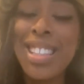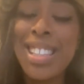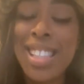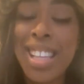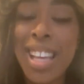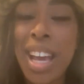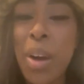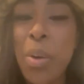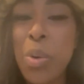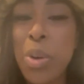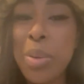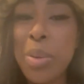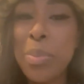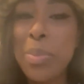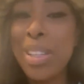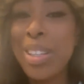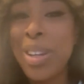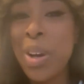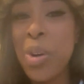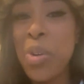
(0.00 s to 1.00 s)
necessarily
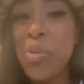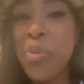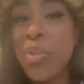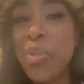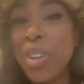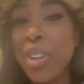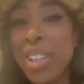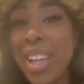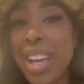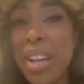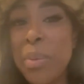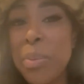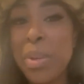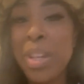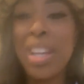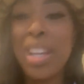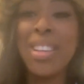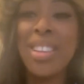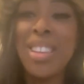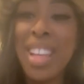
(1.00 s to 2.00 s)
say I want to be
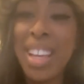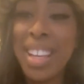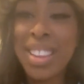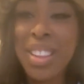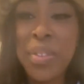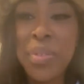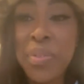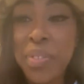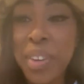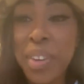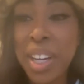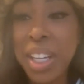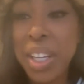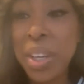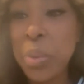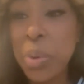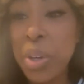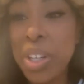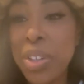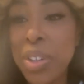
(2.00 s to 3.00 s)
known for like being
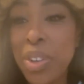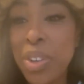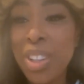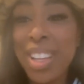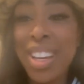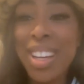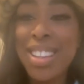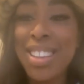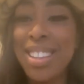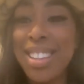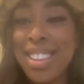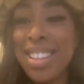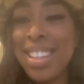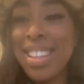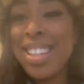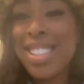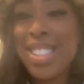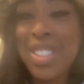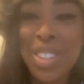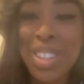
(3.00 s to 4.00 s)
like the funny one
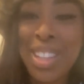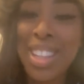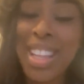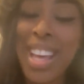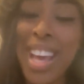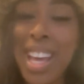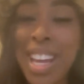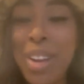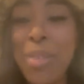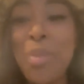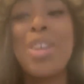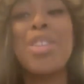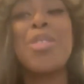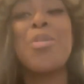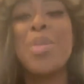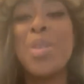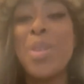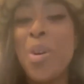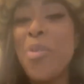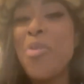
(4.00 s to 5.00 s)
or like the this or the
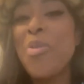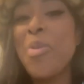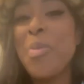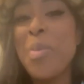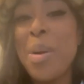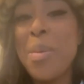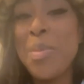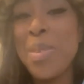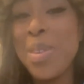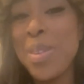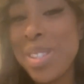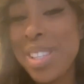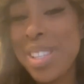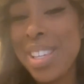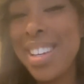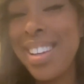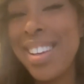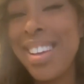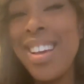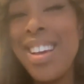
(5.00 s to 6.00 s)
that. I'd rather be known
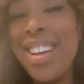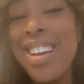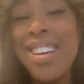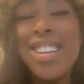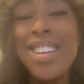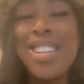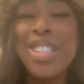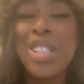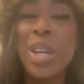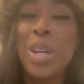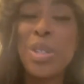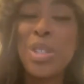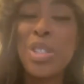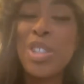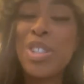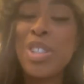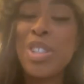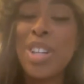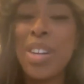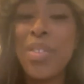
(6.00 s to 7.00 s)
for my music.
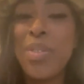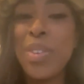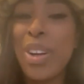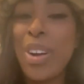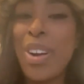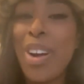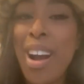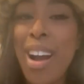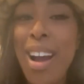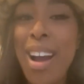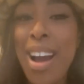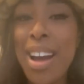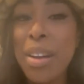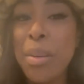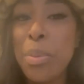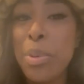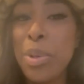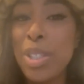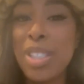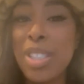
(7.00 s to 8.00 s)
So just trying to
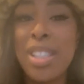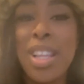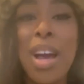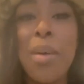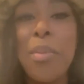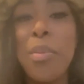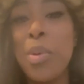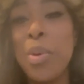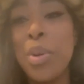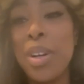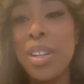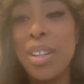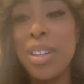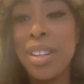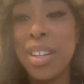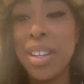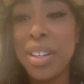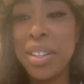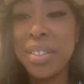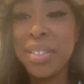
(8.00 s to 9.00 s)
figure out how to push
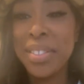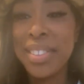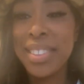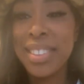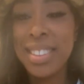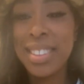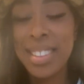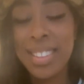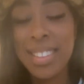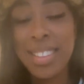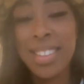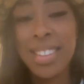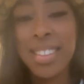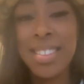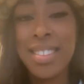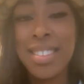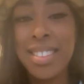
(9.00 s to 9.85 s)
that more, you know?